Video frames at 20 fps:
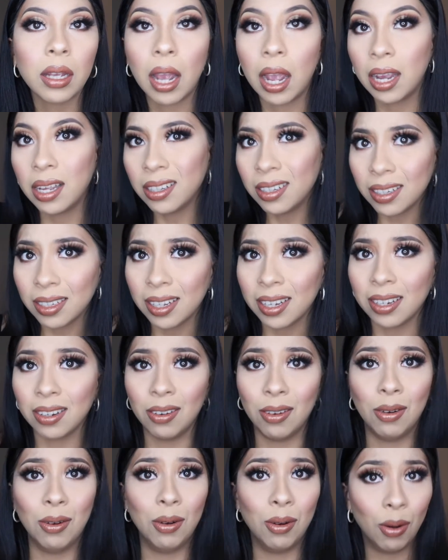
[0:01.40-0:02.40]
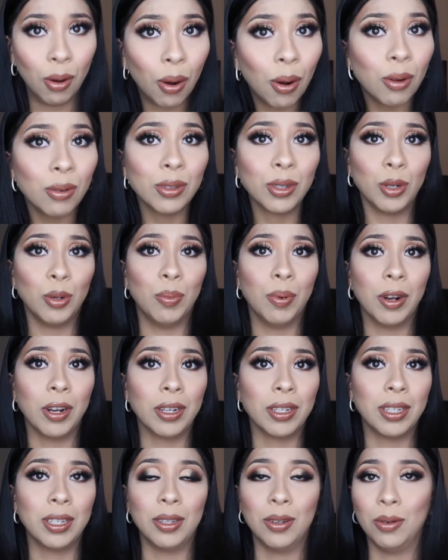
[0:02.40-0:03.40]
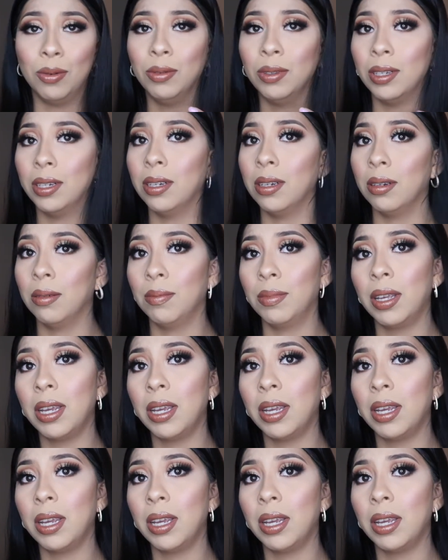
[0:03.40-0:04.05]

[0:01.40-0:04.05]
I look like a whole new person. Hold up.